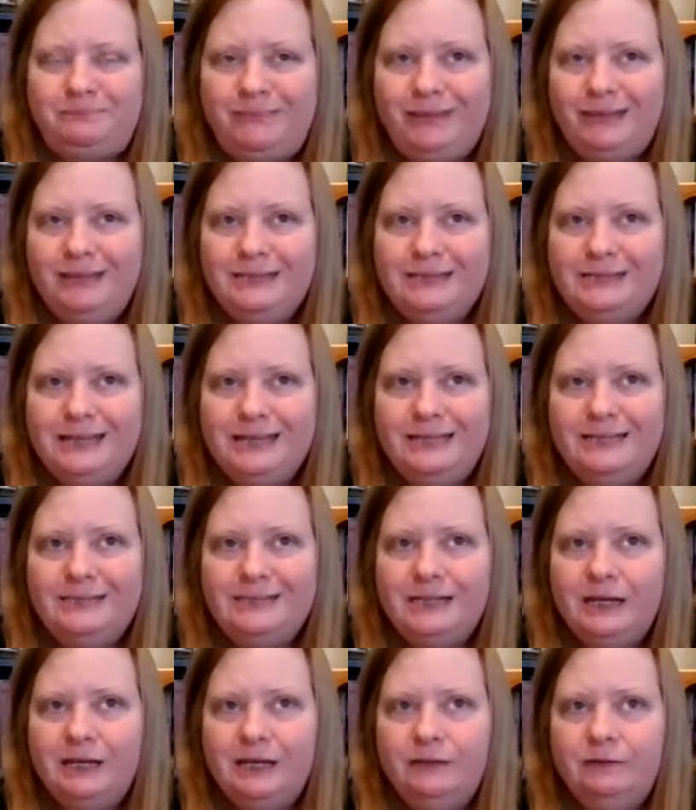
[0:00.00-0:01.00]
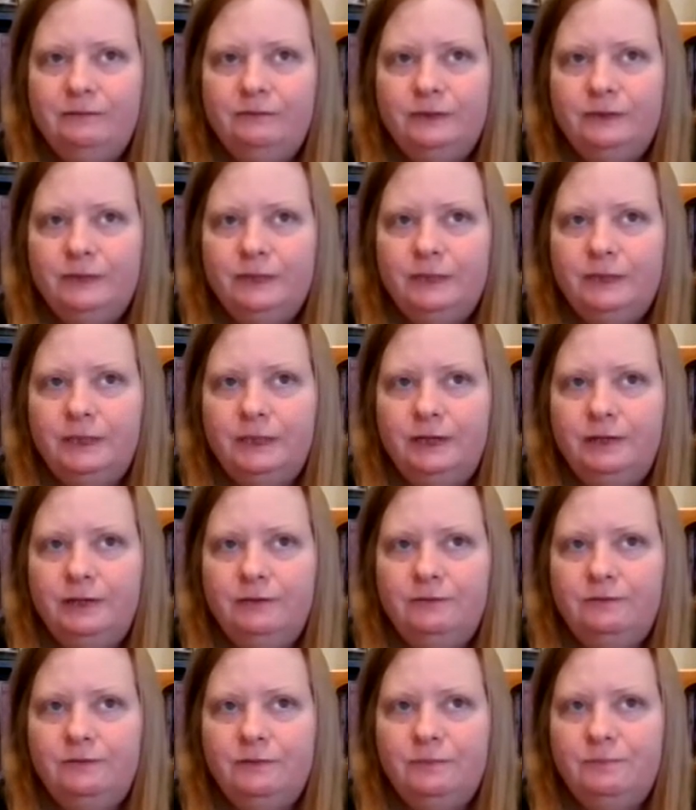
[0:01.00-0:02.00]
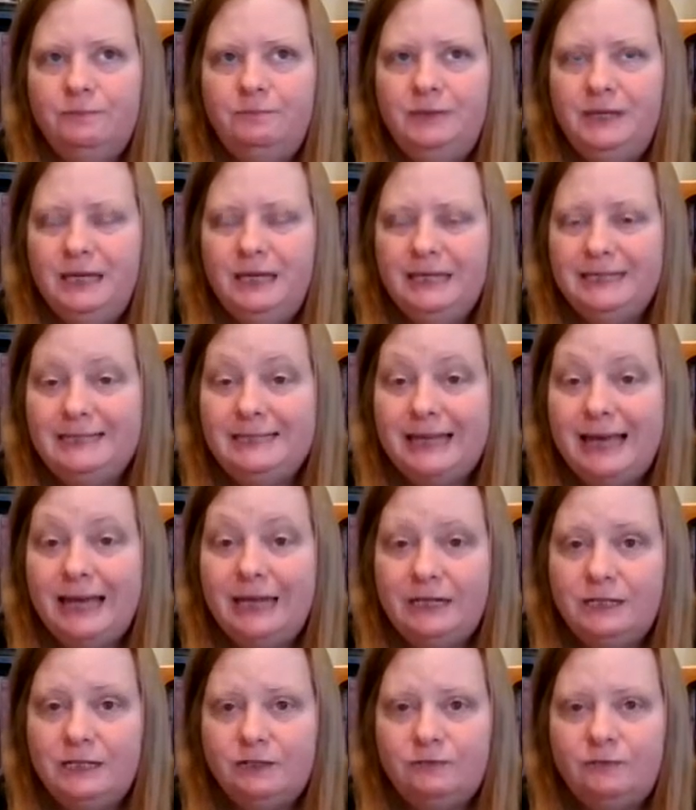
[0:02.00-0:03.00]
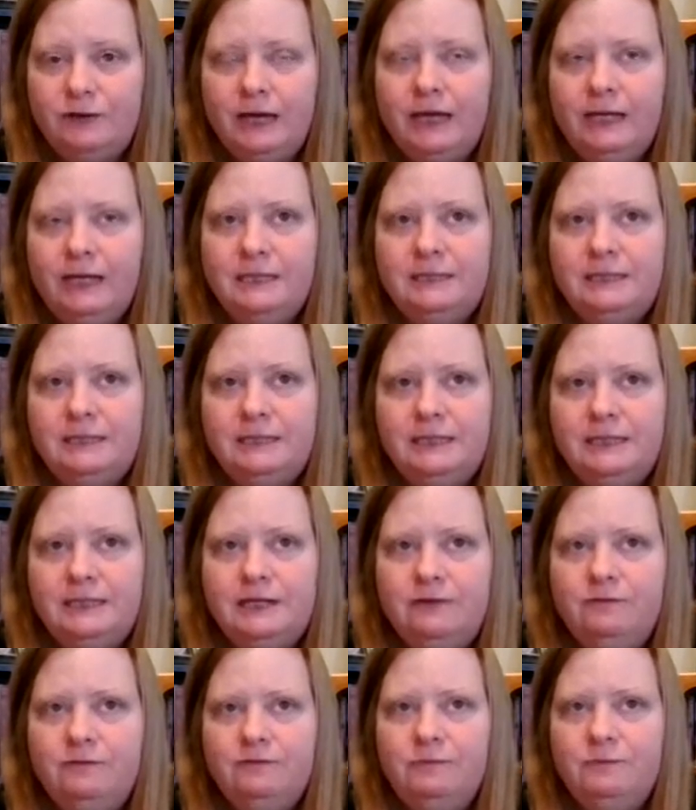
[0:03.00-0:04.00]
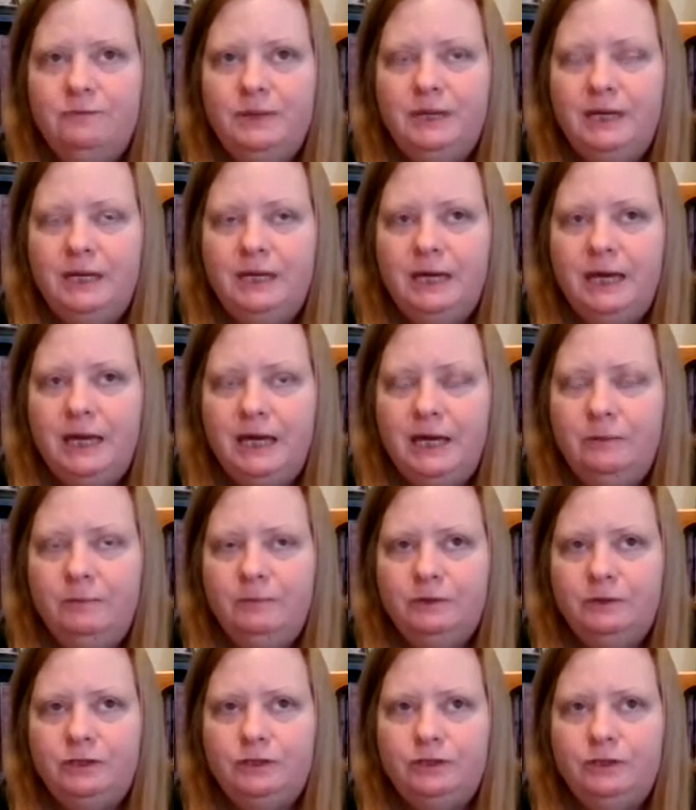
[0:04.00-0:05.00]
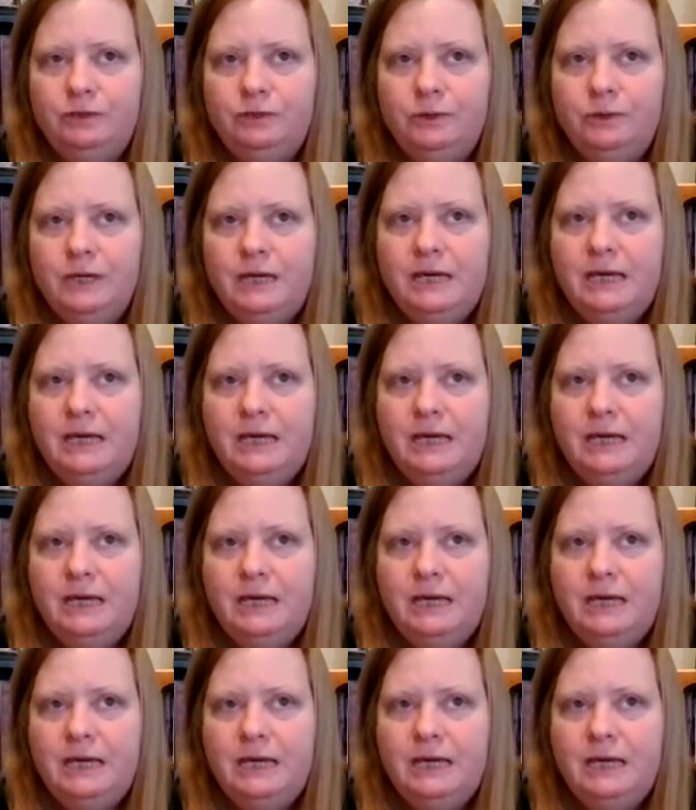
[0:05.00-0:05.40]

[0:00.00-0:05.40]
a sense of being satisfied, a sense of being able to,